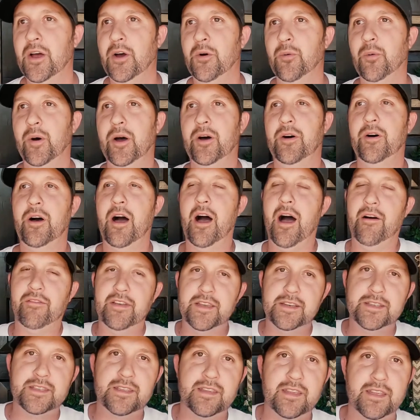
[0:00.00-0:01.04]
Well,
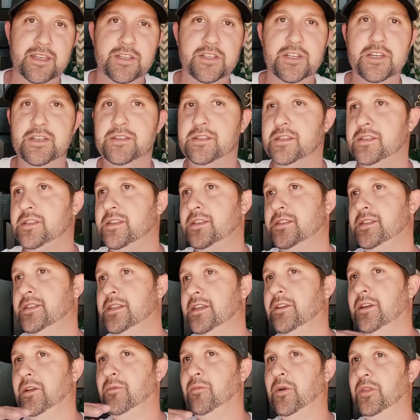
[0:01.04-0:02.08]
obviously Jesus is
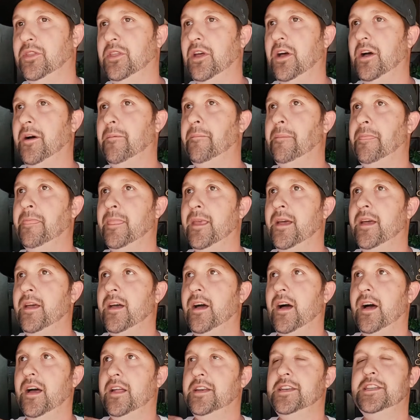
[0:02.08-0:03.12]
dealing with
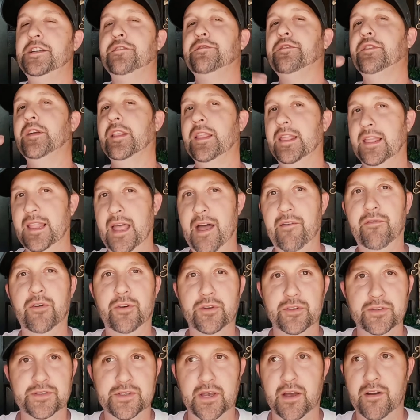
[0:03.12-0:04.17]
different
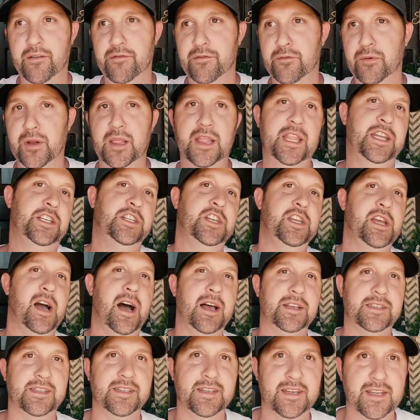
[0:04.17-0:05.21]
levels of
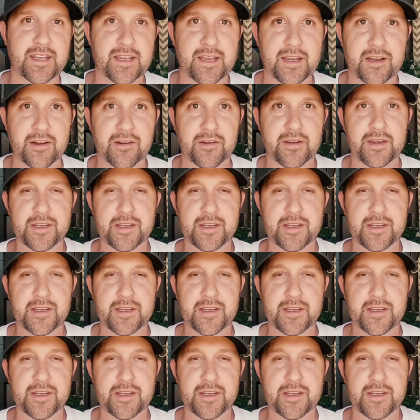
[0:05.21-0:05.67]
religiosity here.